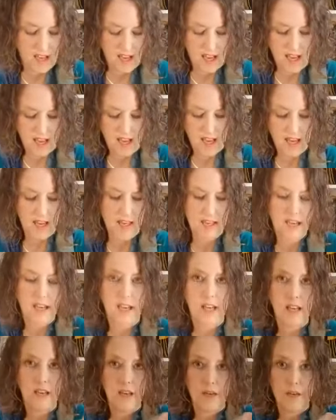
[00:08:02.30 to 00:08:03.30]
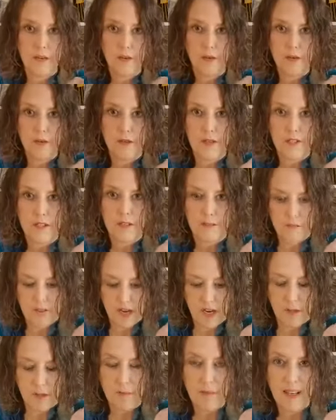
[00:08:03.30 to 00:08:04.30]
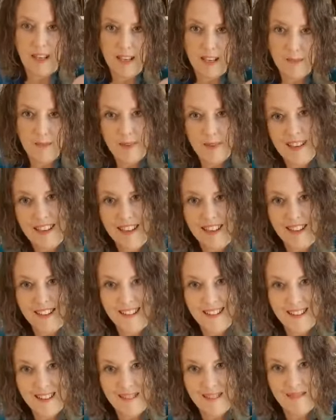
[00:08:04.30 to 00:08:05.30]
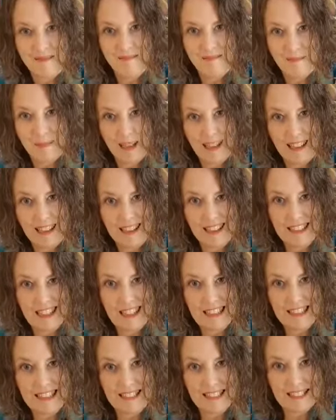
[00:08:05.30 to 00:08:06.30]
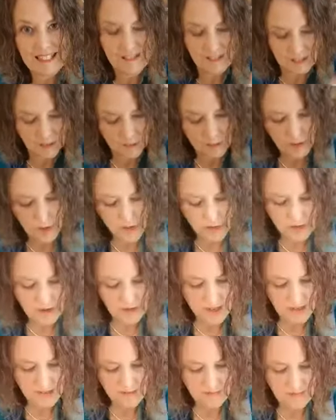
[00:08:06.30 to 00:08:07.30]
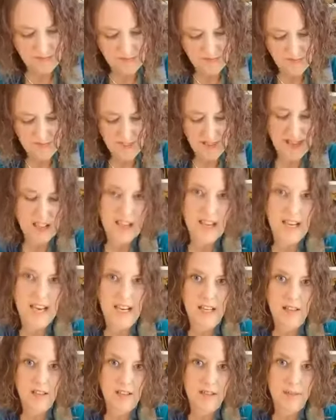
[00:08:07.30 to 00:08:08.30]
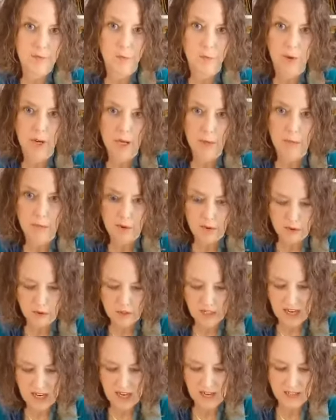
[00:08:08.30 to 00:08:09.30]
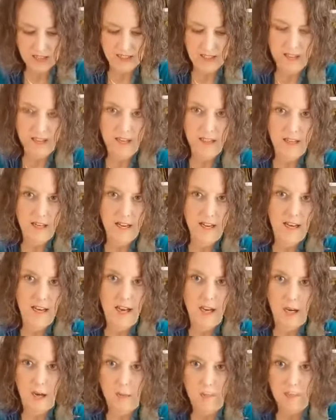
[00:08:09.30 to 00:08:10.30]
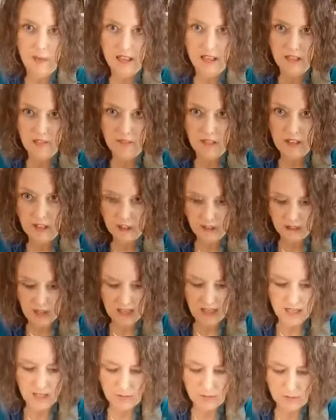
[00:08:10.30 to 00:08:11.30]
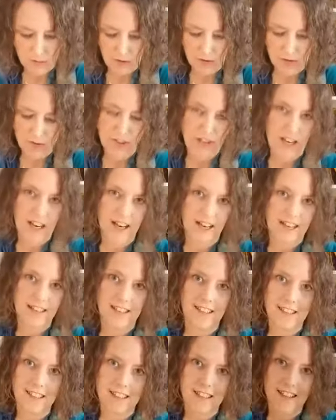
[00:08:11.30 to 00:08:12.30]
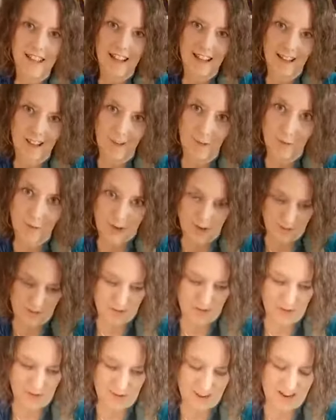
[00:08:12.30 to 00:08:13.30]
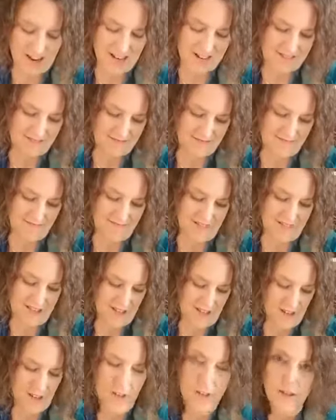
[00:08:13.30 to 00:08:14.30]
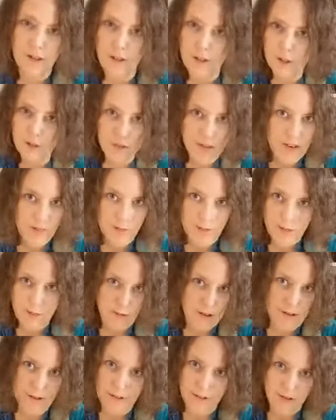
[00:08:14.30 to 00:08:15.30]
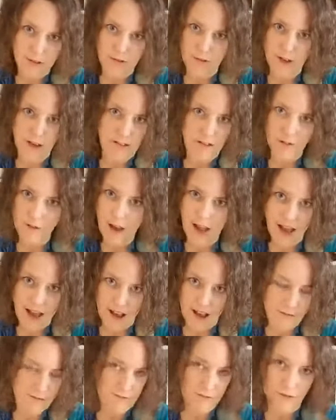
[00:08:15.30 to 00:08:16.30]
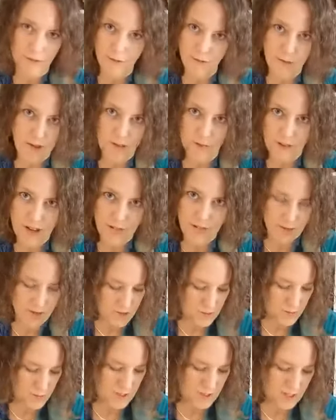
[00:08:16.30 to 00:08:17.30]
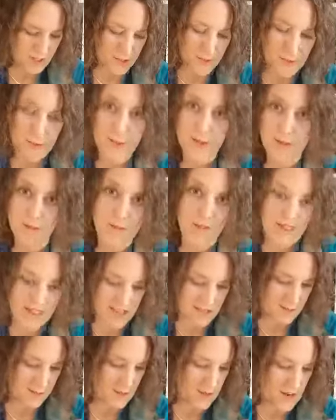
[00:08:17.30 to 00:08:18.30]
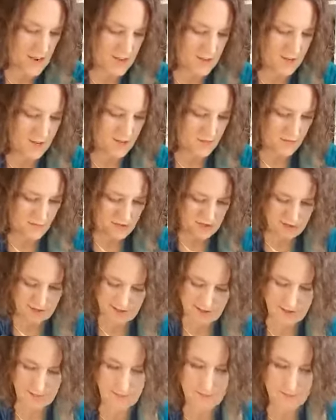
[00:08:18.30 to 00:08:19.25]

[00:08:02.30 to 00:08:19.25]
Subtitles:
And I used my Pigpen pink wool thread. I used some white pearl cotton, a pink variegated pearl cotton, and a red pearl cotton. You can use whatever threads you have or whatever you want to use, but that's what I use for this.